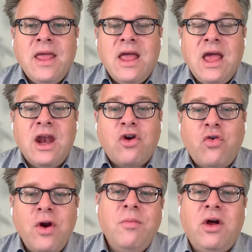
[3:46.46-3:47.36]
in a
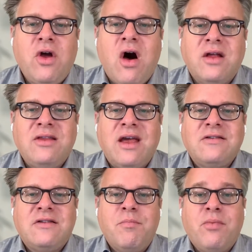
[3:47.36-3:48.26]
criminal
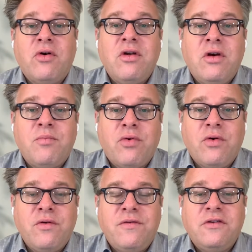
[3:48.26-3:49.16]
context, the burden of
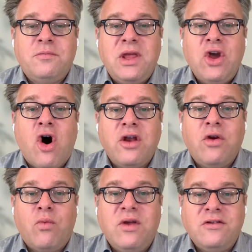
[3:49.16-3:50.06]
proof is beyond
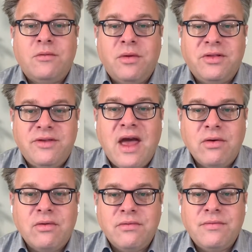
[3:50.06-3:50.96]
a reasonable
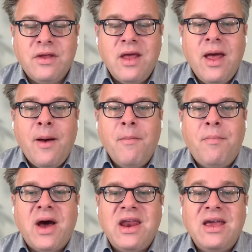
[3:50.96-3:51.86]
doubt.
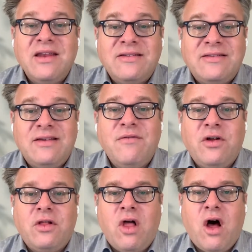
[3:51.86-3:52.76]
But in a
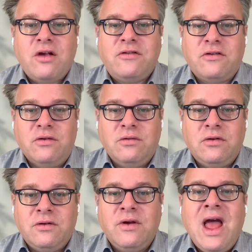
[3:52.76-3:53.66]
civil lawsuit,
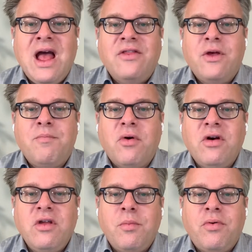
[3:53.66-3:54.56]
the
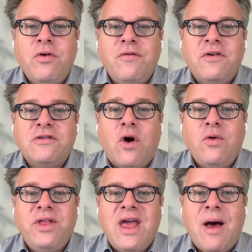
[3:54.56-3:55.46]
burden of proof is
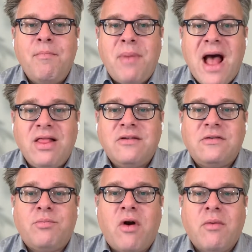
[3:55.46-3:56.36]
only a balance
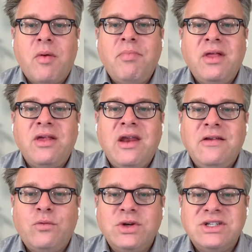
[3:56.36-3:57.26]
of
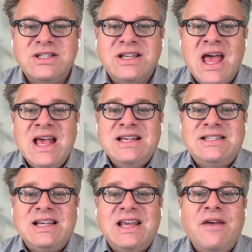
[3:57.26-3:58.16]
probabilities, which is
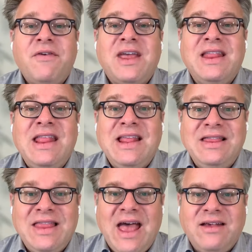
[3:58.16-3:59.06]
significantly
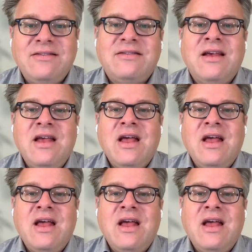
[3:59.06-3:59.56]
less